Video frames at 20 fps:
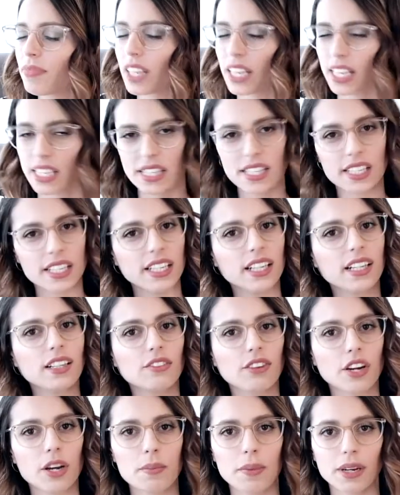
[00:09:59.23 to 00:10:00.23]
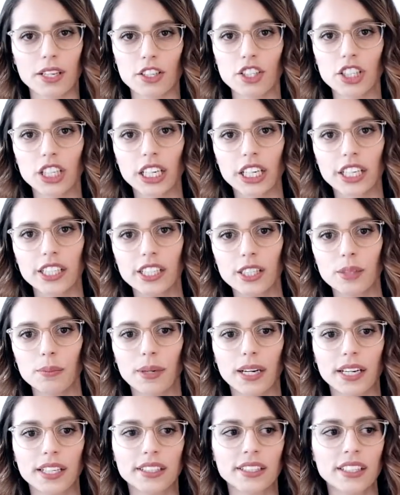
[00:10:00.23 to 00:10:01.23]
It's still very much here,
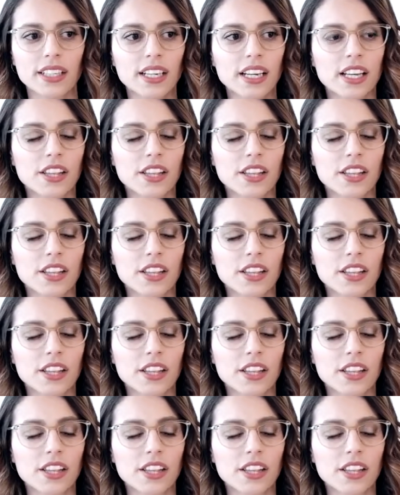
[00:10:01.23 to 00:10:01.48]
but